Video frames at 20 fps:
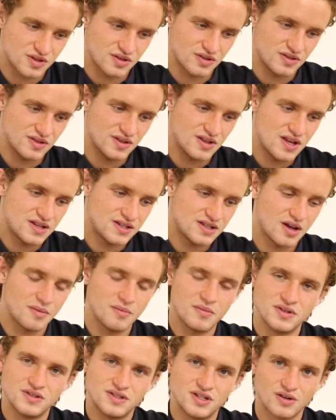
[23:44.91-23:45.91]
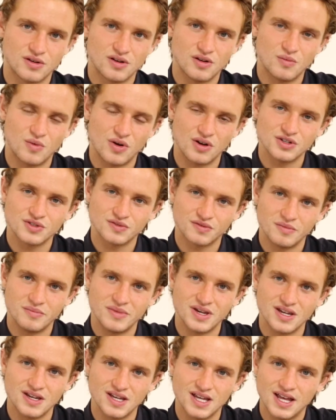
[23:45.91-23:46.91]
So this number zero watch for
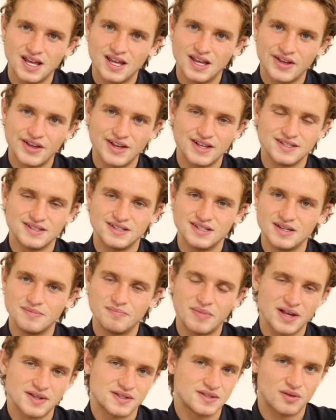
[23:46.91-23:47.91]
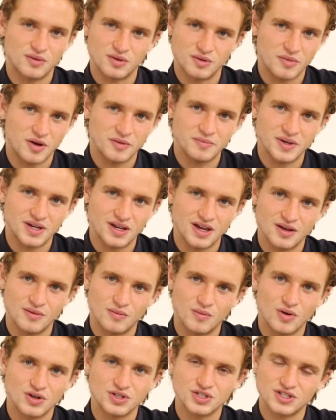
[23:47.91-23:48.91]
me is the best Audemars
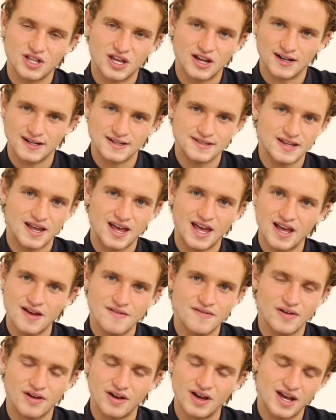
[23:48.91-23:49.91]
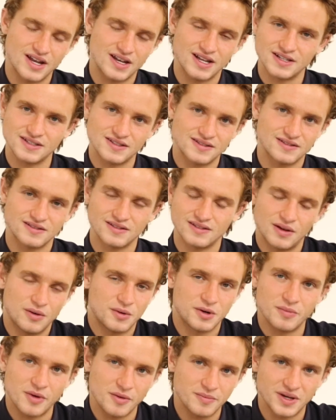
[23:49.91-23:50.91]
Piguet watch there is ever, and that
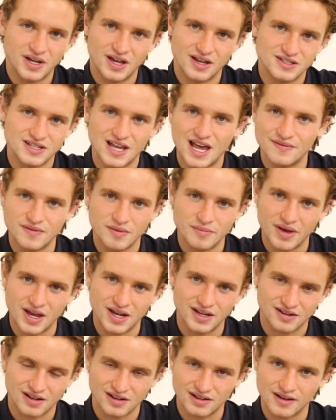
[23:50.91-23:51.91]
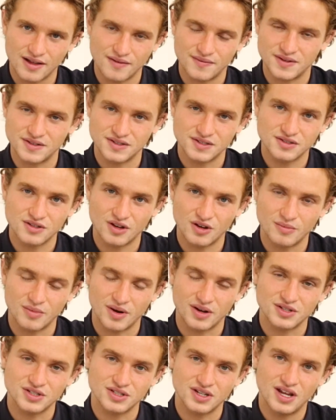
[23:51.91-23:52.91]
Audemars Piguet has ever made. I love it so
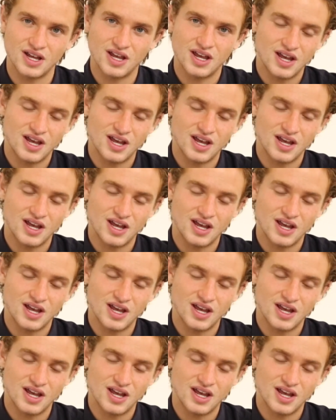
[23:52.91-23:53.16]
much.